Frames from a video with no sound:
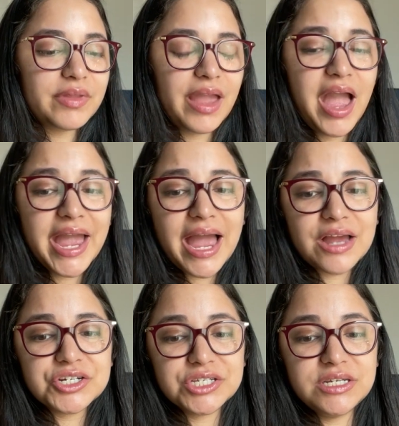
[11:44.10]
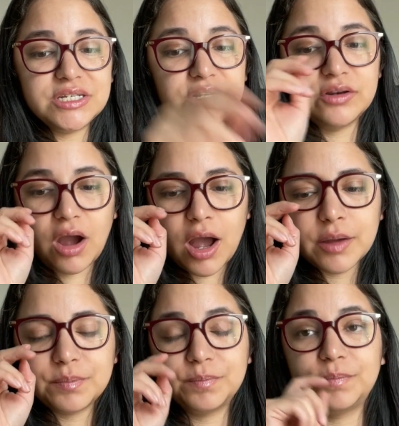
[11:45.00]
I actually did
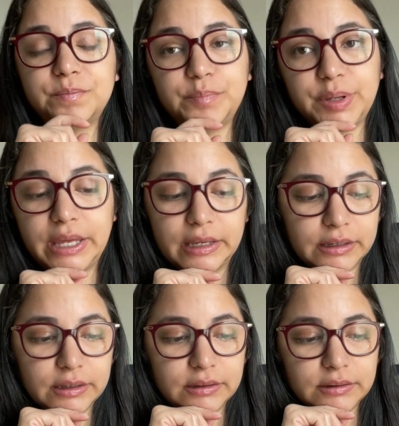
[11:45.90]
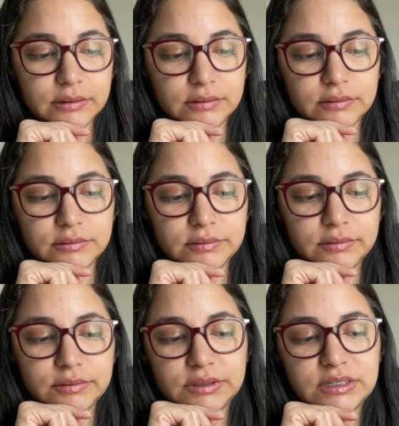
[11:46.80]
not pick
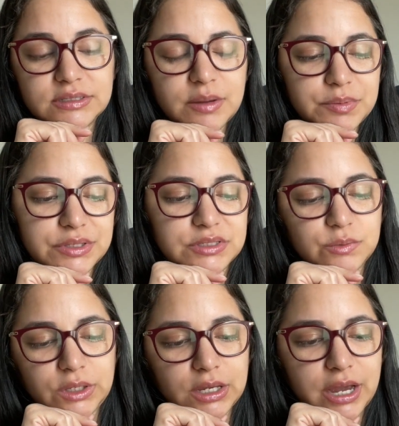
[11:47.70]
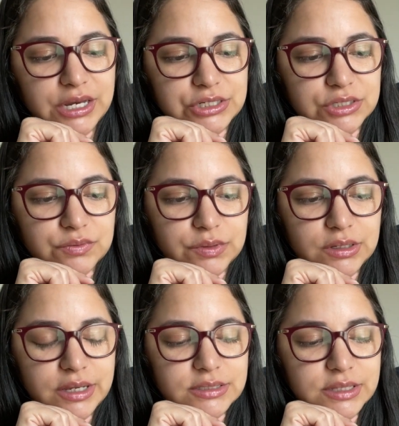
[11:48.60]
these up this week. I just
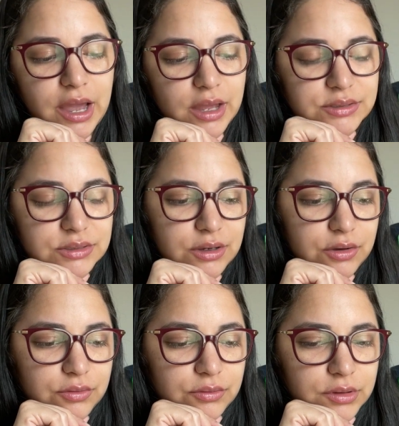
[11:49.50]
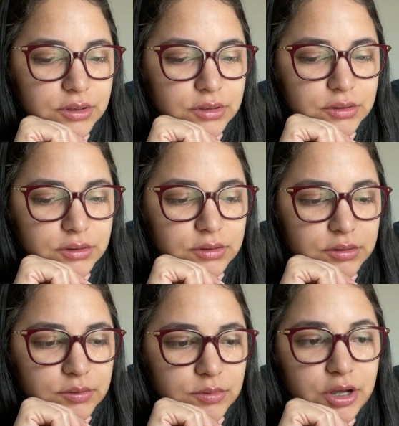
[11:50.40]
realized that. So
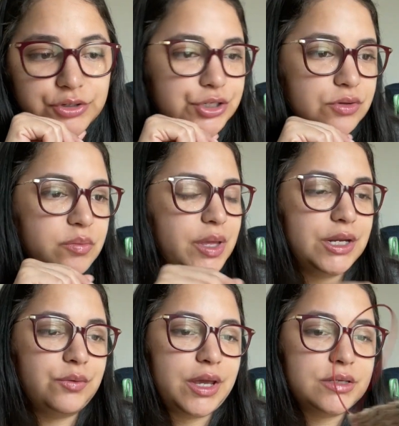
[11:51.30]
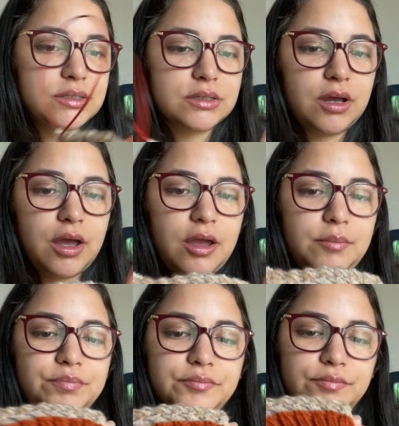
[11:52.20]
I'll show them anyways.
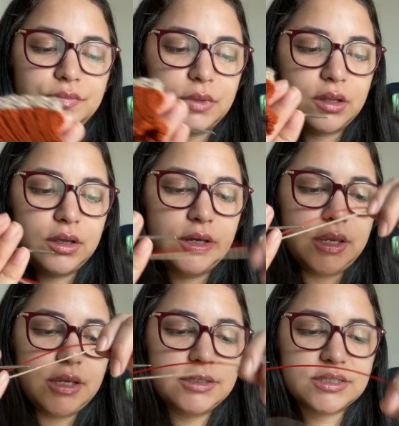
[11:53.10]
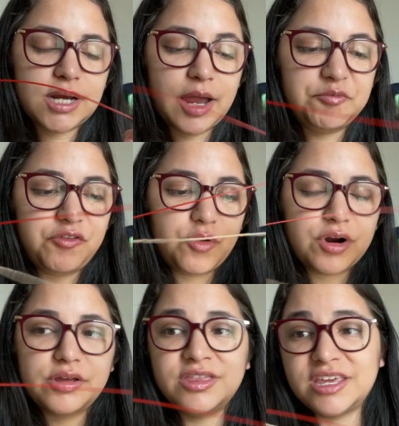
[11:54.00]
It's time
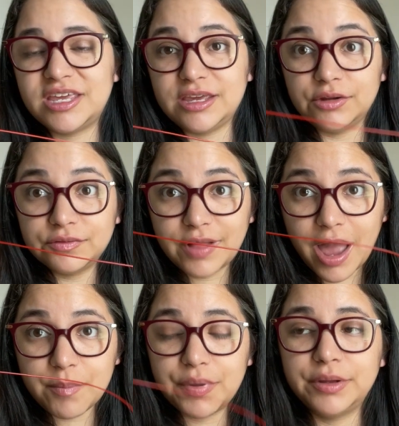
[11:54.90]
for the heel flap.